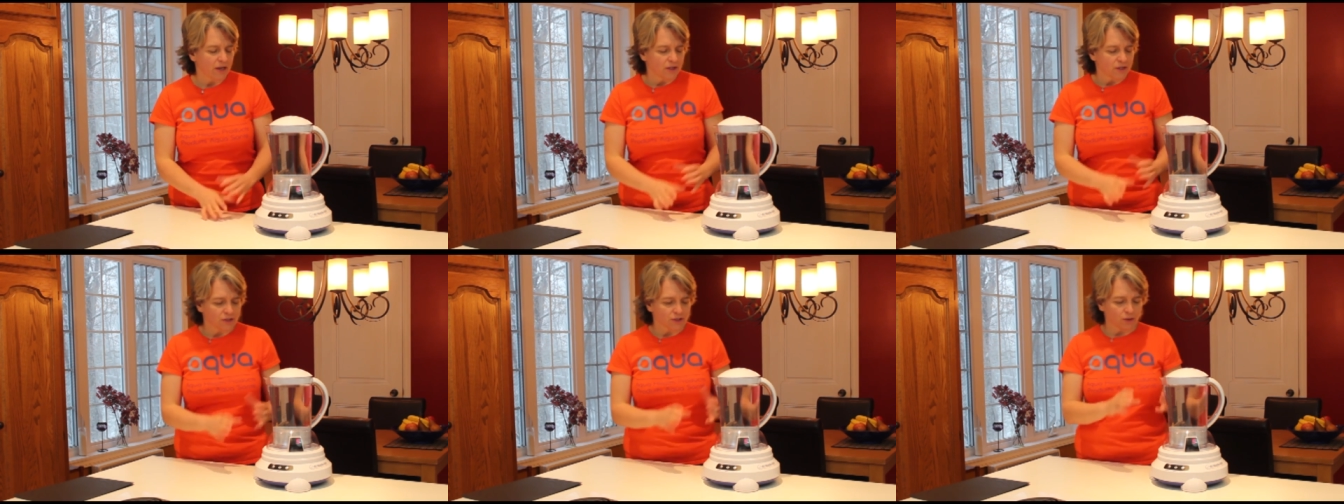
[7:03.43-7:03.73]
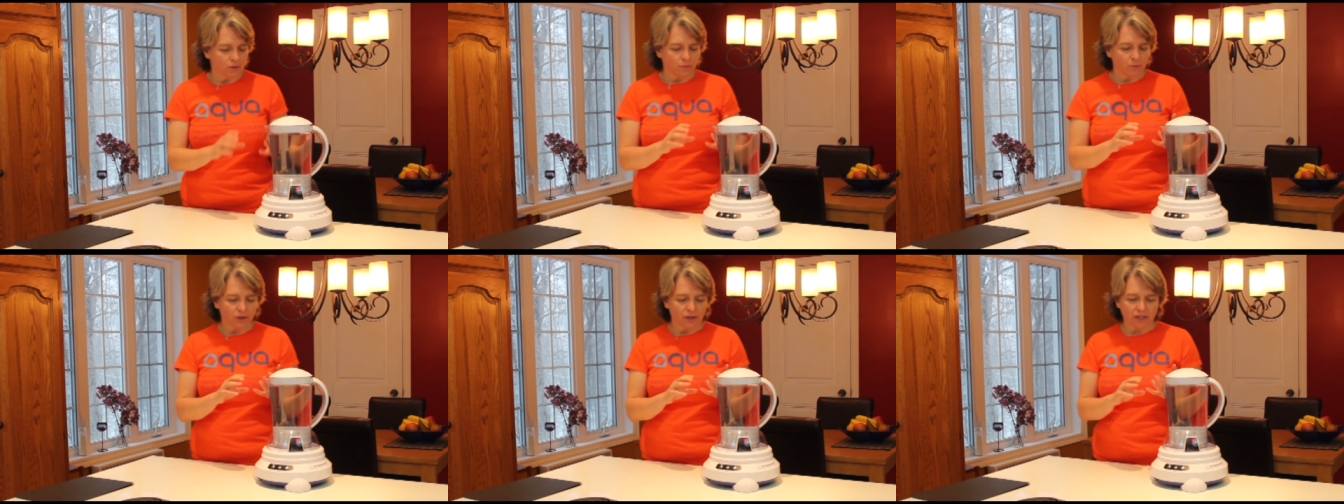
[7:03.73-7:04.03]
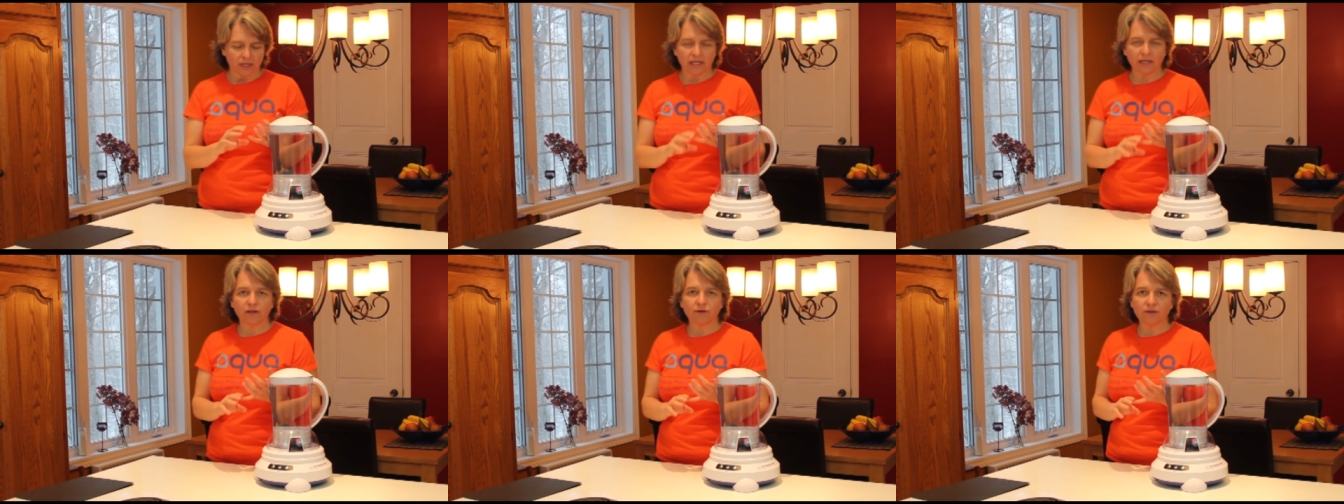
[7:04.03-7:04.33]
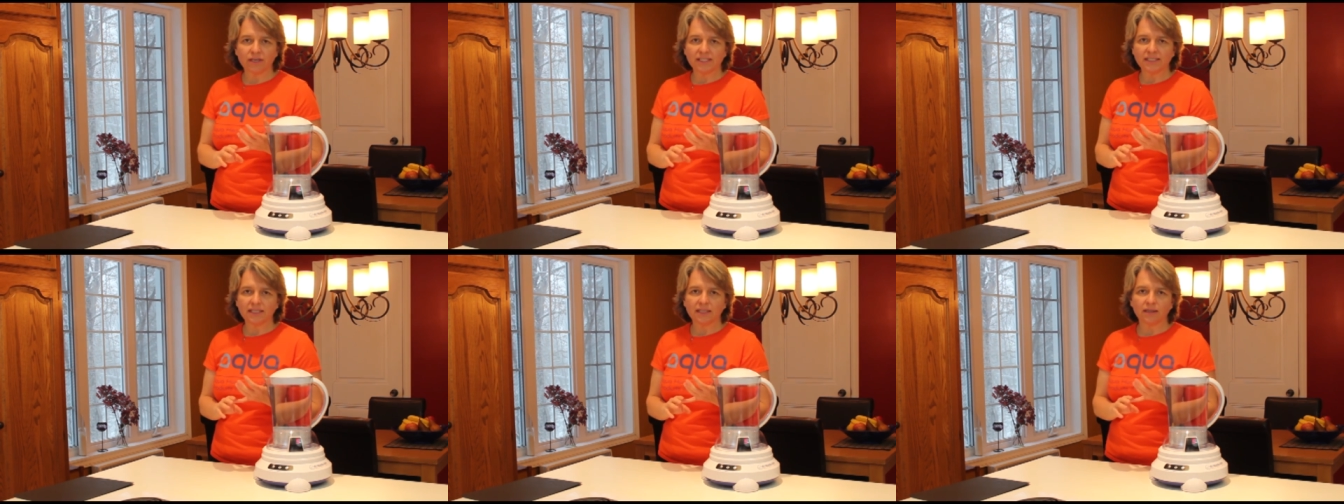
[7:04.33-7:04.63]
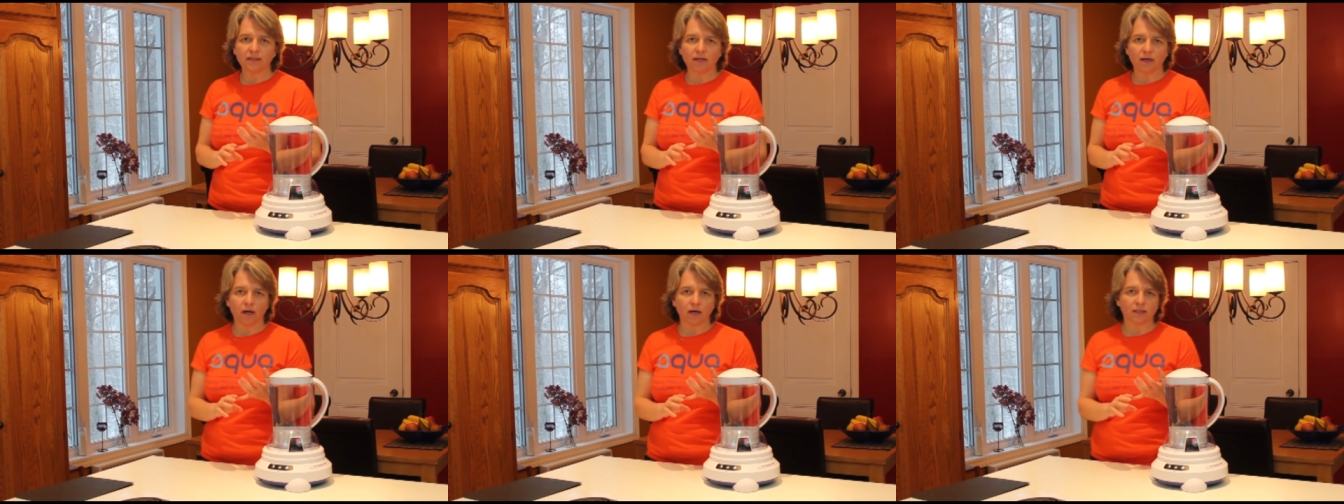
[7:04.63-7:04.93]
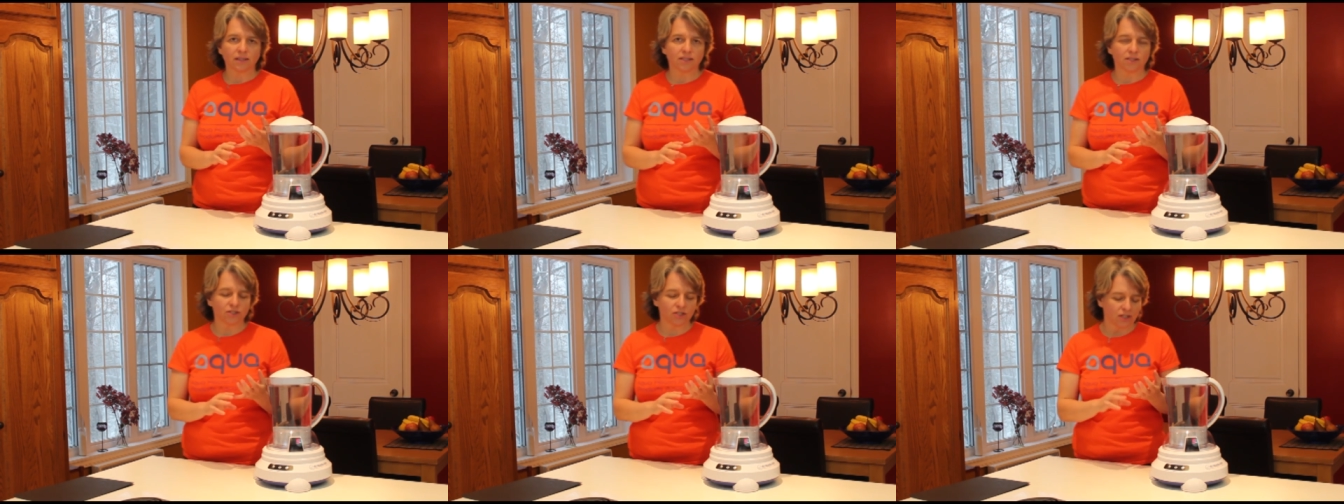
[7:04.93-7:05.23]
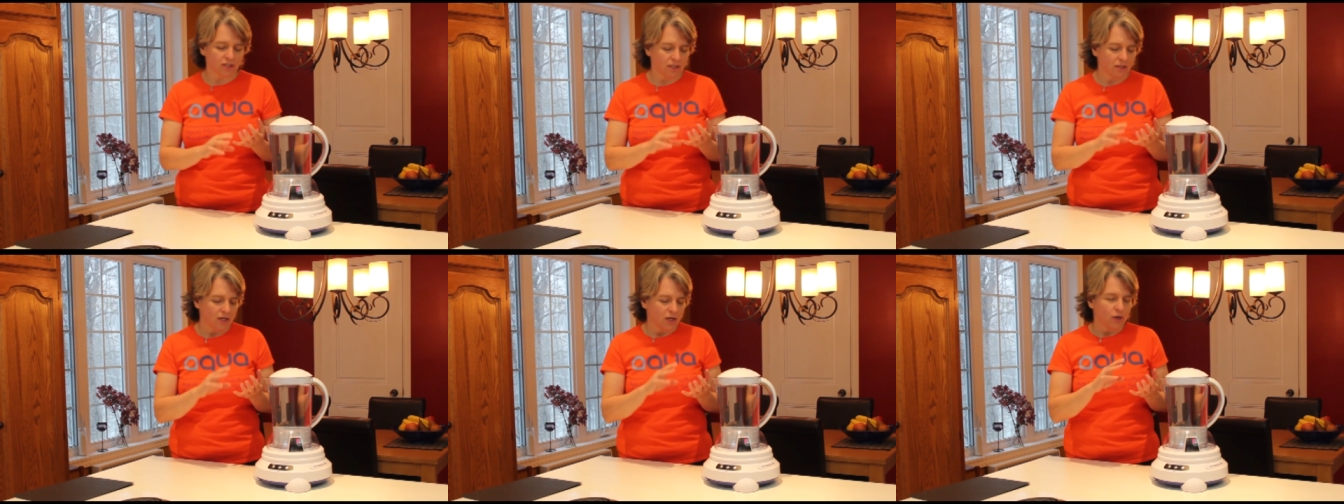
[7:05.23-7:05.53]
So we're increasing the
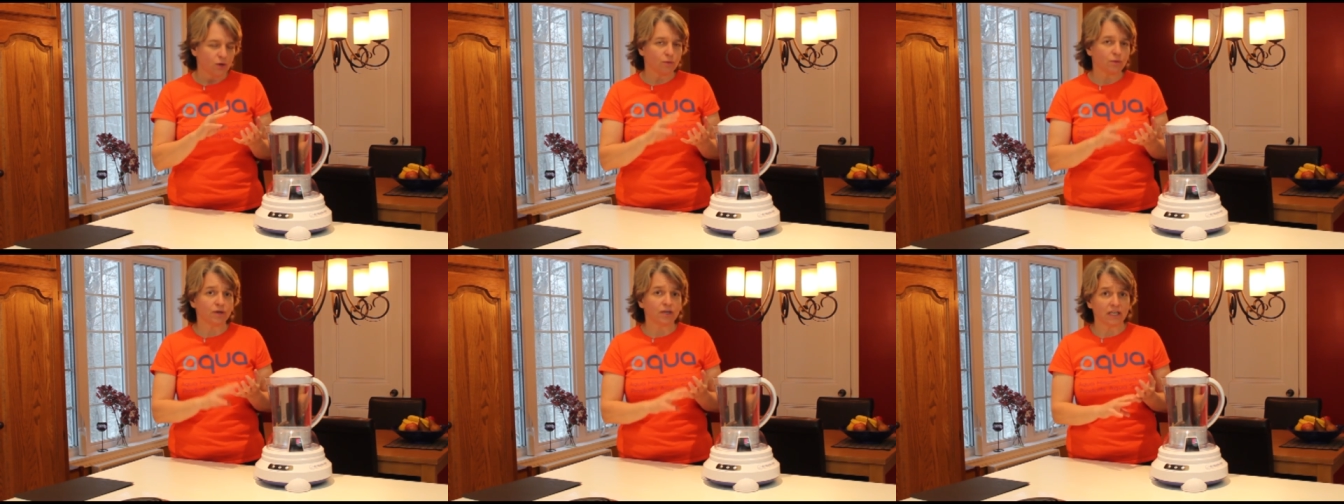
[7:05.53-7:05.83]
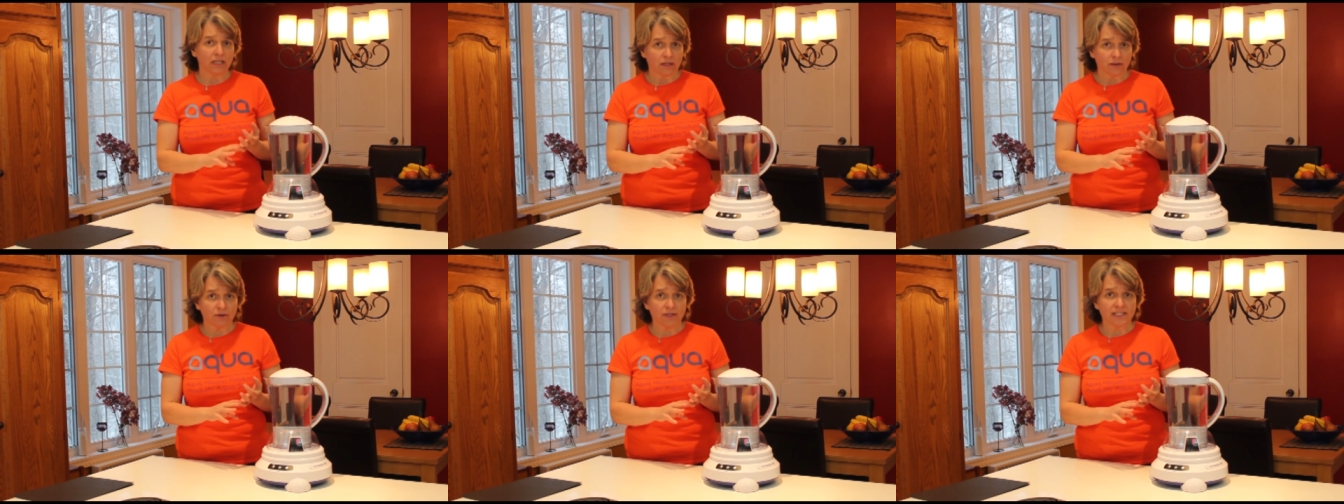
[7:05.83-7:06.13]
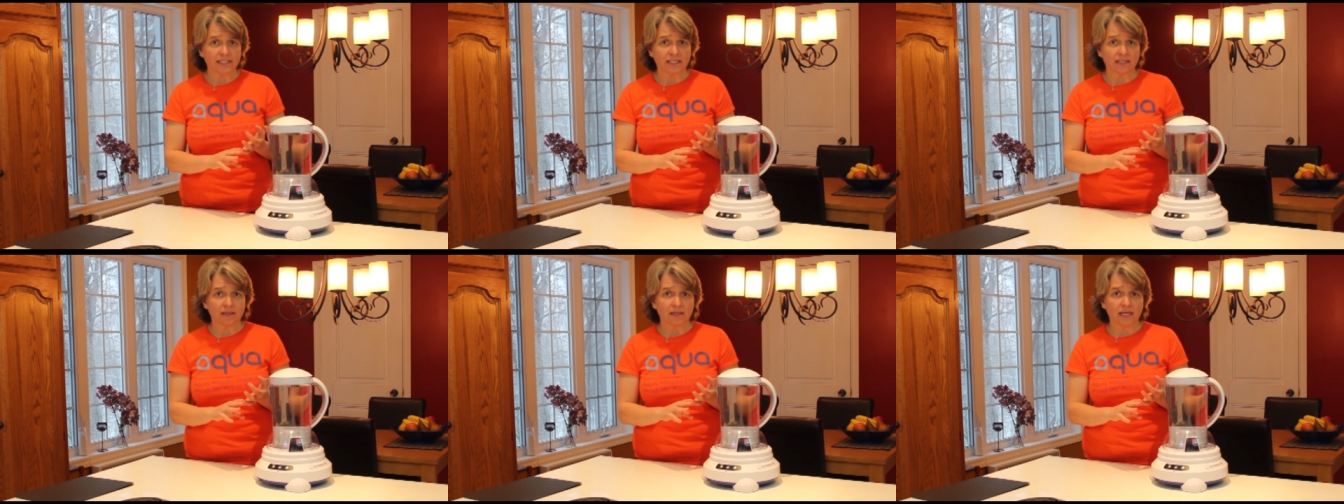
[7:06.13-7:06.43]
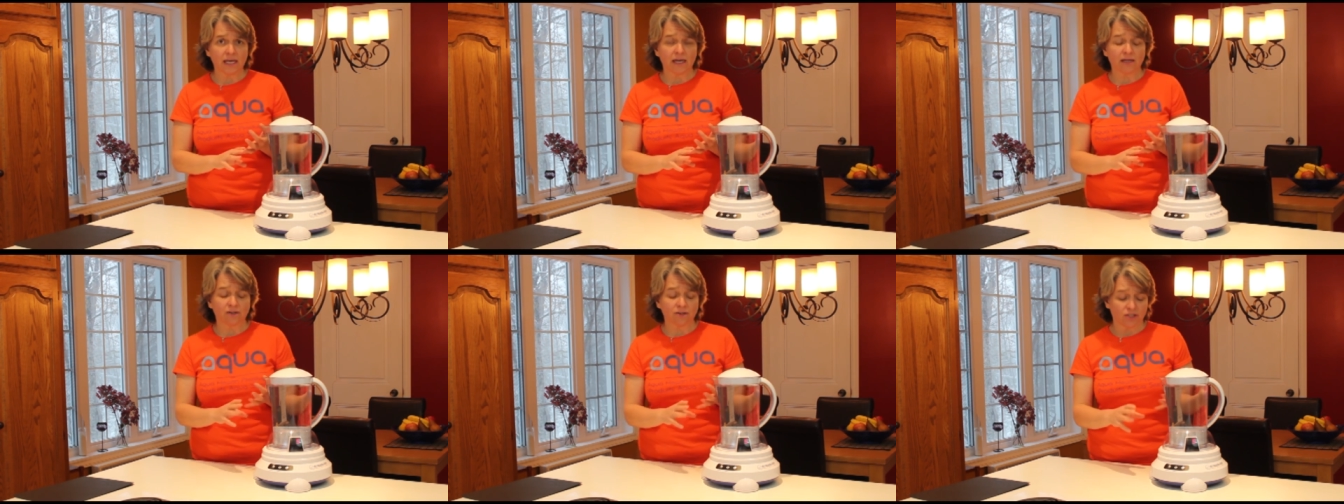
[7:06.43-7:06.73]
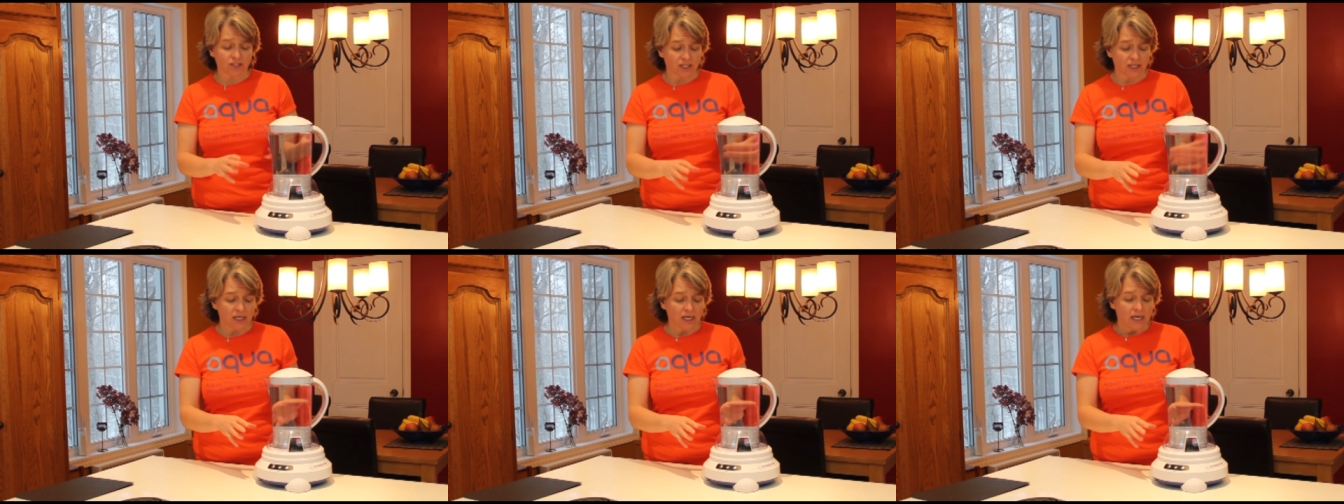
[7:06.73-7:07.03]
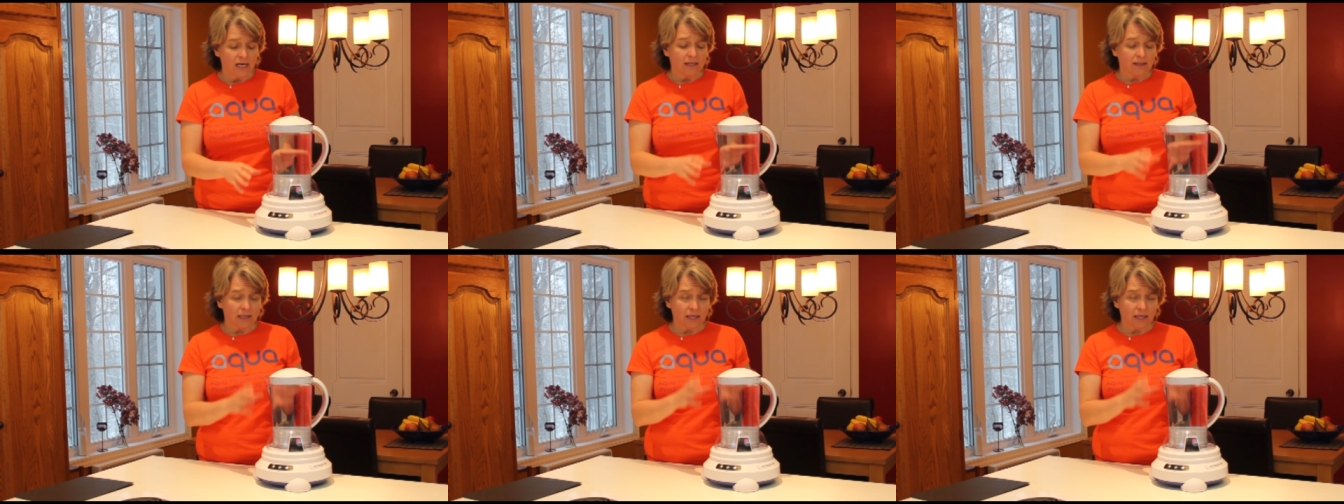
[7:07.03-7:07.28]
oxygen, we're increasing the energy.